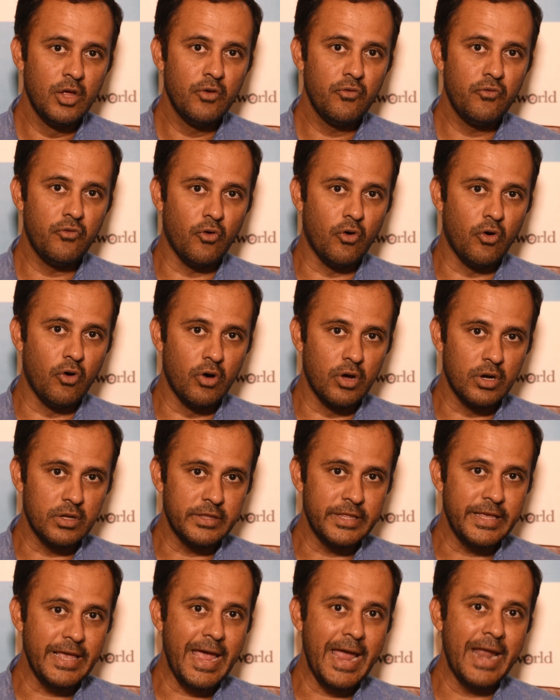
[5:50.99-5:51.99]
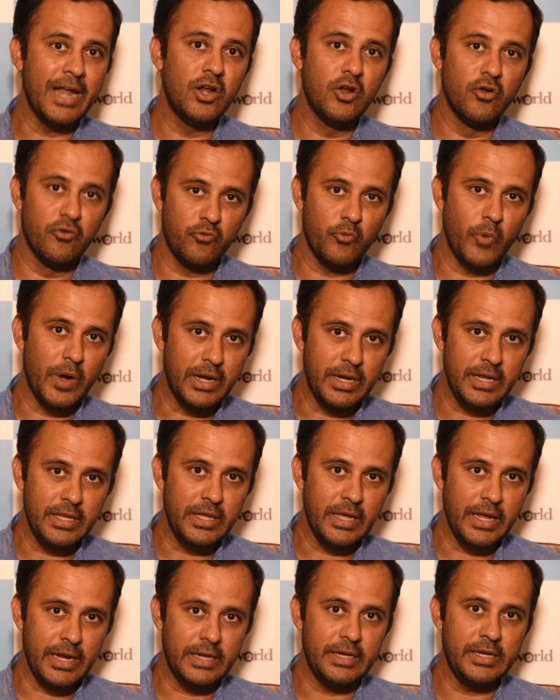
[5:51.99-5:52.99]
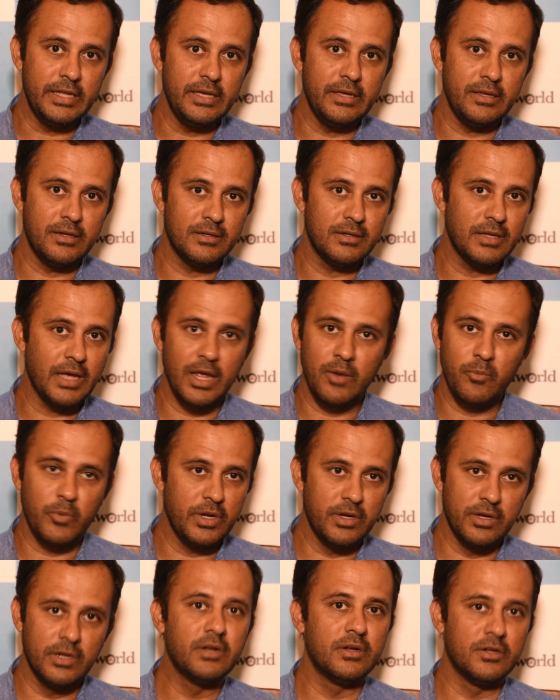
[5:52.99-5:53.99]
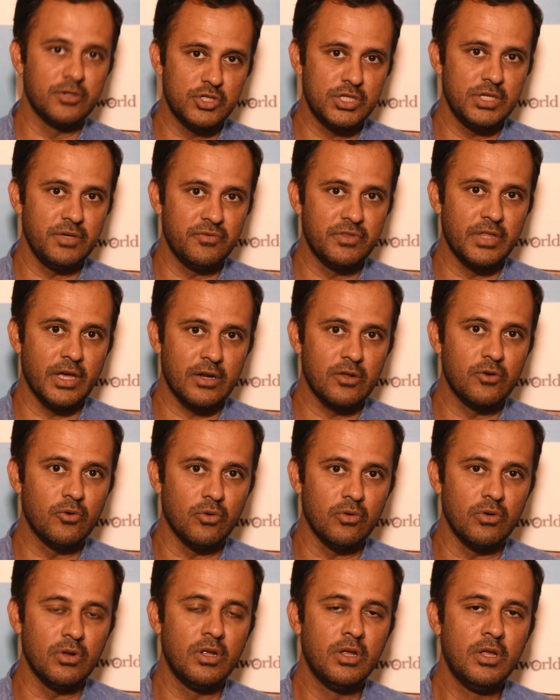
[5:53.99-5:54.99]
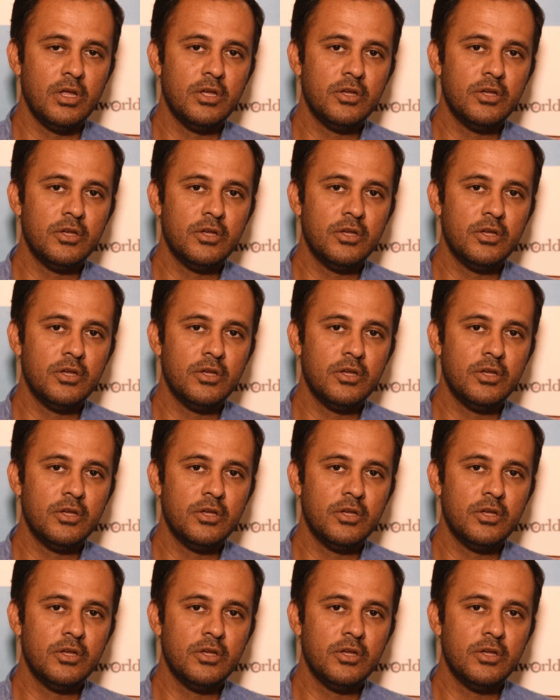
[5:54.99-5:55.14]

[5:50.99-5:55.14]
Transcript: for the end of 2018, and we didn't achieve that goal.